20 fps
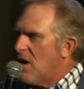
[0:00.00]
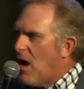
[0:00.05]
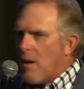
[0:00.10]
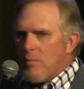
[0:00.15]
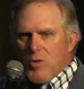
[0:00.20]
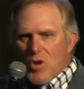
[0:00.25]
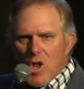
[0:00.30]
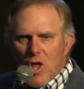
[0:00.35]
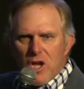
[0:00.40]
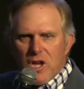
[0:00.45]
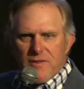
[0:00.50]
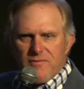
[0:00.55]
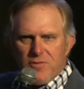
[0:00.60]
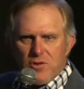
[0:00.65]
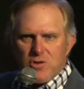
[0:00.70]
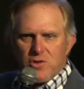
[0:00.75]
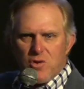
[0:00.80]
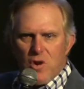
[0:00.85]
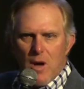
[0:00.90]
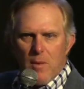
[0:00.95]
I'm looking
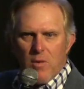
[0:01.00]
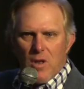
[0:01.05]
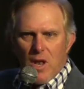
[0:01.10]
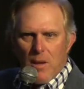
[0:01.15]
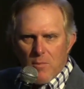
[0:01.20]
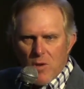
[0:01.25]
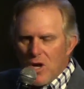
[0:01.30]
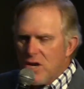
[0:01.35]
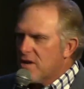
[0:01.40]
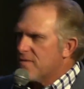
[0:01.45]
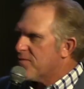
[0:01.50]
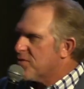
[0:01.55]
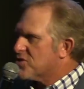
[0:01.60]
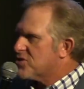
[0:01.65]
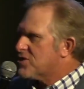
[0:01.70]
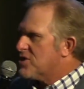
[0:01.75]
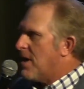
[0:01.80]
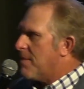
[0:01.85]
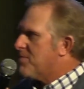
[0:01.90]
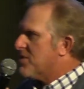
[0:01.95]
for trouble. I'm looking for
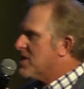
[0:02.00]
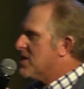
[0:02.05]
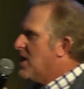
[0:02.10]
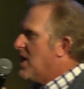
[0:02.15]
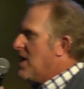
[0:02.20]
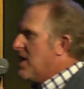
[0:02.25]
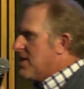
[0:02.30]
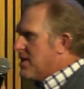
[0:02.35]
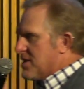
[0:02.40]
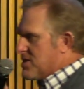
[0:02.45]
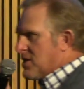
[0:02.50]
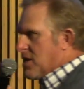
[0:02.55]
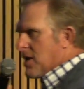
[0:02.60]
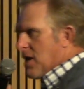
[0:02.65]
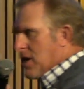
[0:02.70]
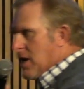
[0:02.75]
something that's going to